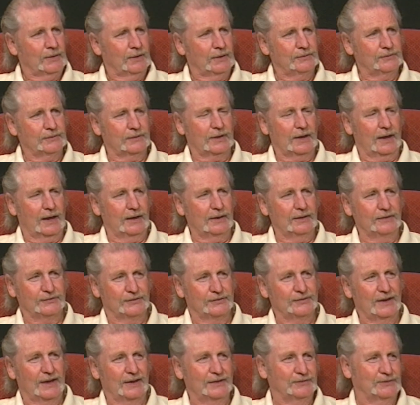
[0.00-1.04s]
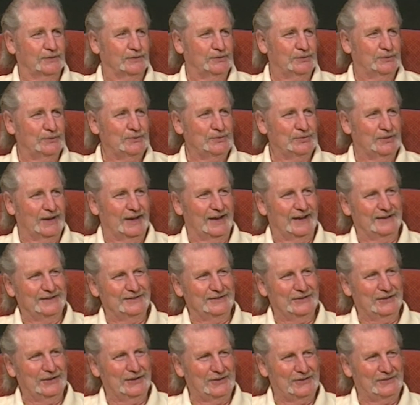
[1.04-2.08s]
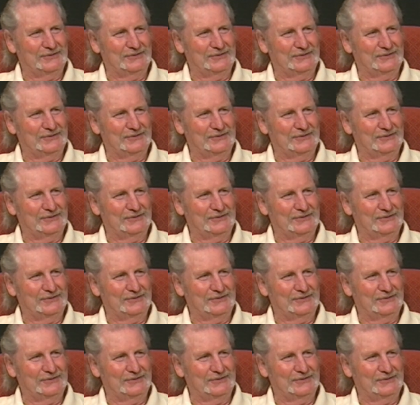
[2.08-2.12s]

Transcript: His guy his size could do that, you know?